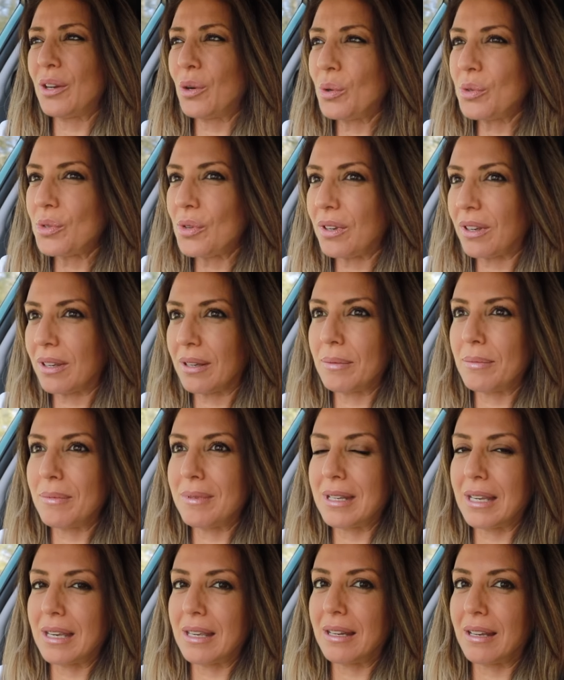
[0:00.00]
also
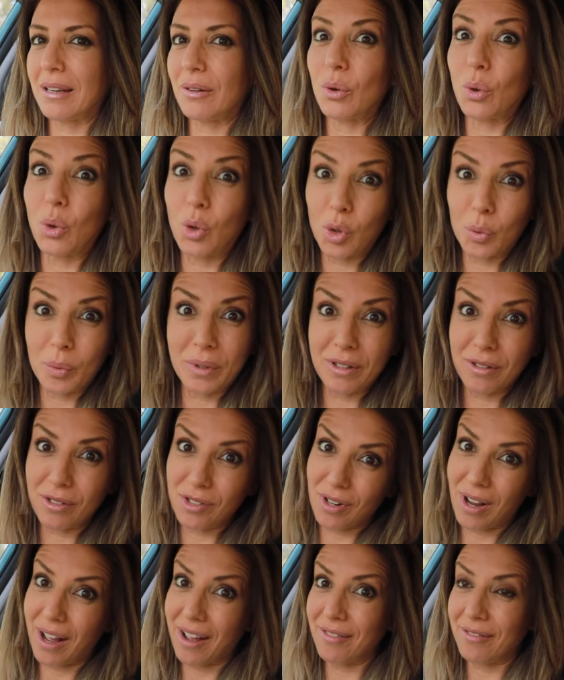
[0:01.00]
comes in an all-wheel
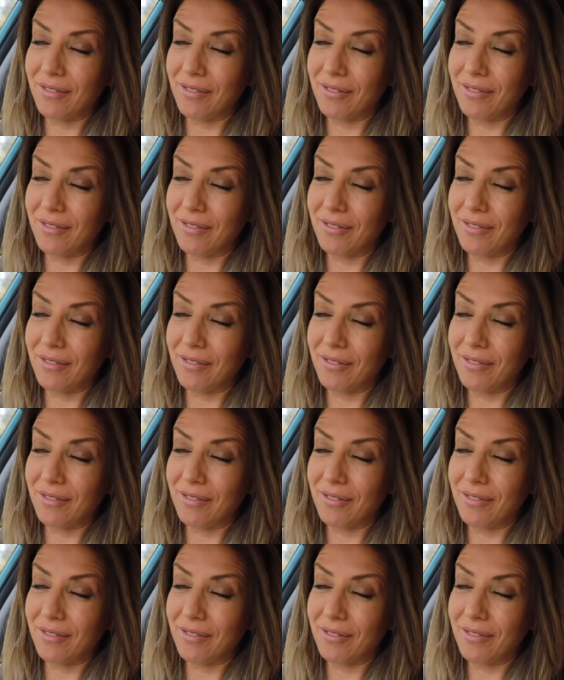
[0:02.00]
drive